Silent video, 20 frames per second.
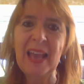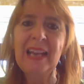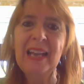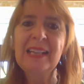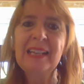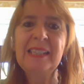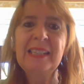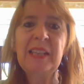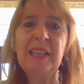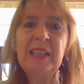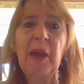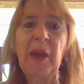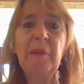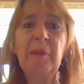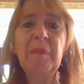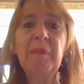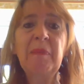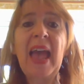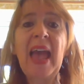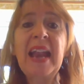So
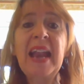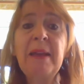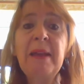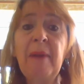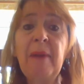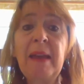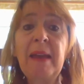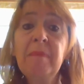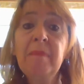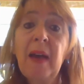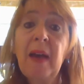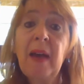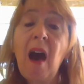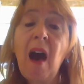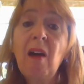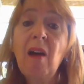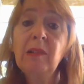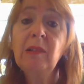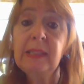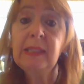anyway,
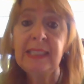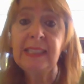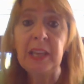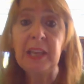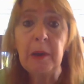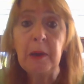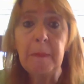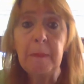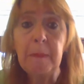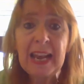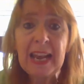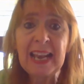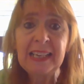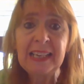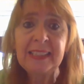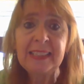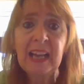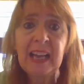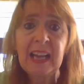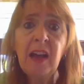I'll see you a bit
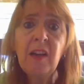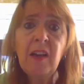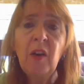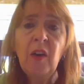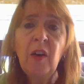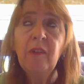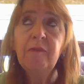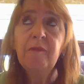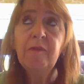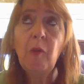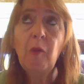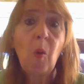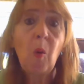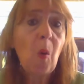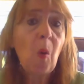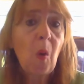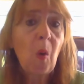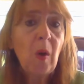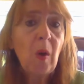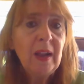later
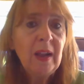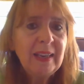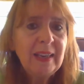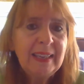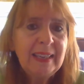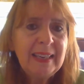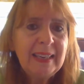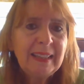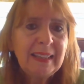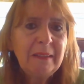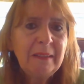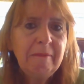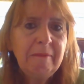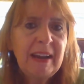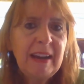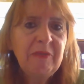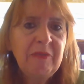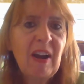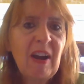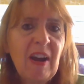for Little
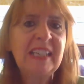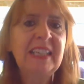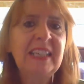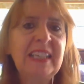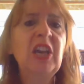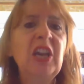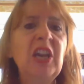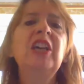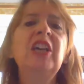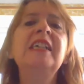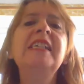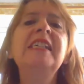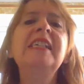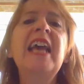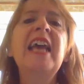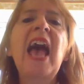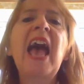Red Riding Hood